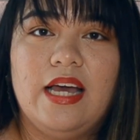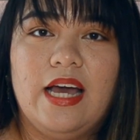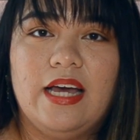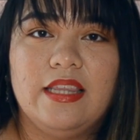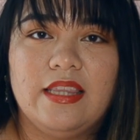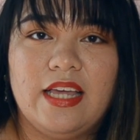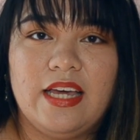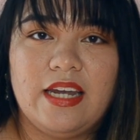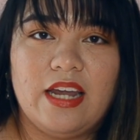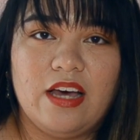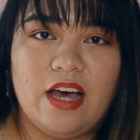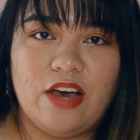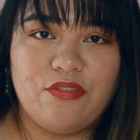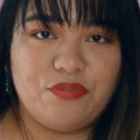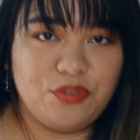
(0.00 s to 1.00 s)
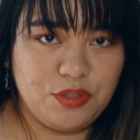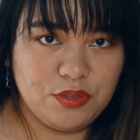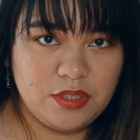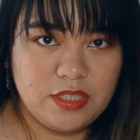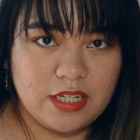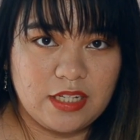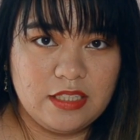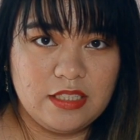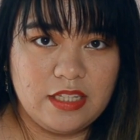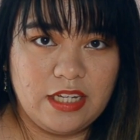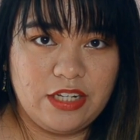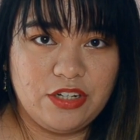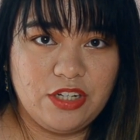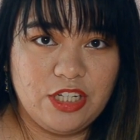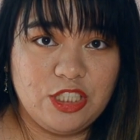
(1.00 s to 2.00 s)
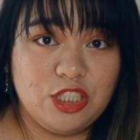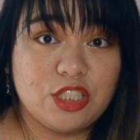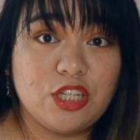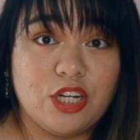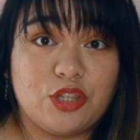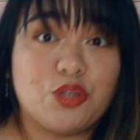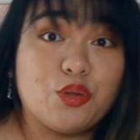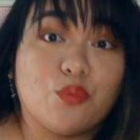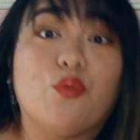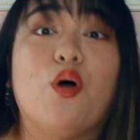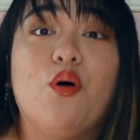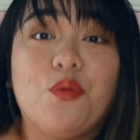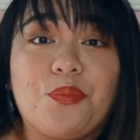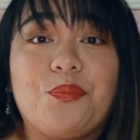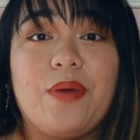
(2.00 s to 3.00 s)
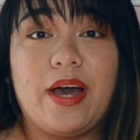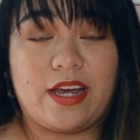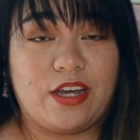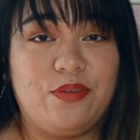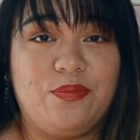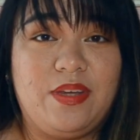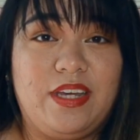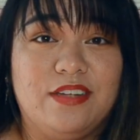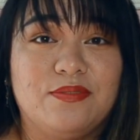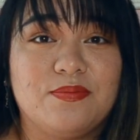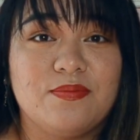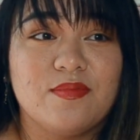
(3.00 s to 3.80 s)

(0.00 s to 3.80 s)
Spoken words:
And then a few seconds later, it just got thrown back at me.